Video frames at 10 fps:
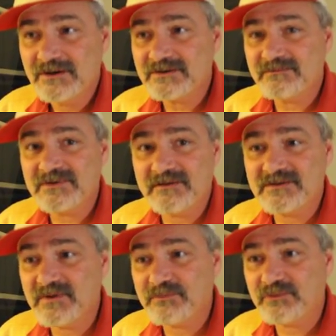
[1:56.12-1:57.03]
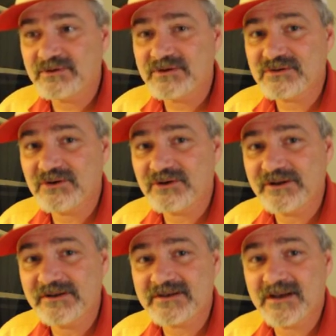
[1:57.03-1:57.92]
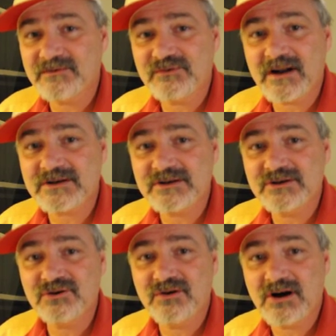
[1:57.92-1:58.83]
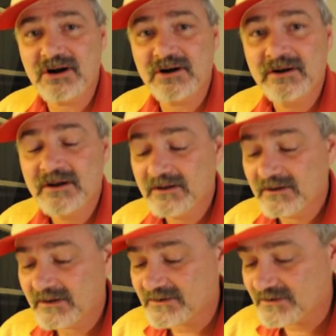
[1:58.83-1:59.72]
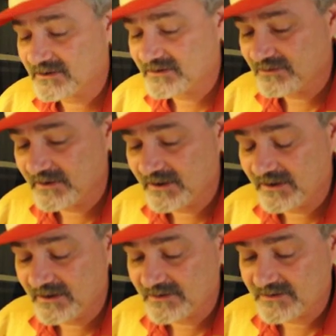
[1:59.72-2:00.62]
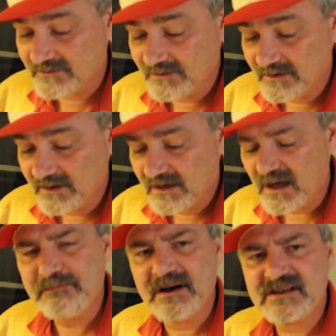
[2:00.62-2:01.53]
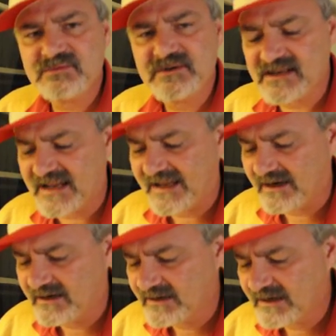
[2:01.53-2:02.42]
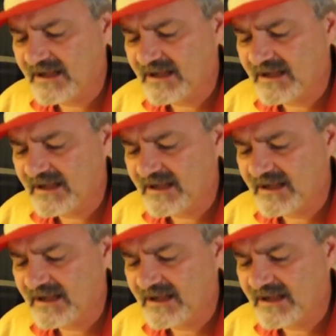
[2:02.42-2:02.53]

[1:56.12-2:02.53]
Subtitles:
Sometimes people are just going in the same direction you are. That's just the way it is. A bus was egged.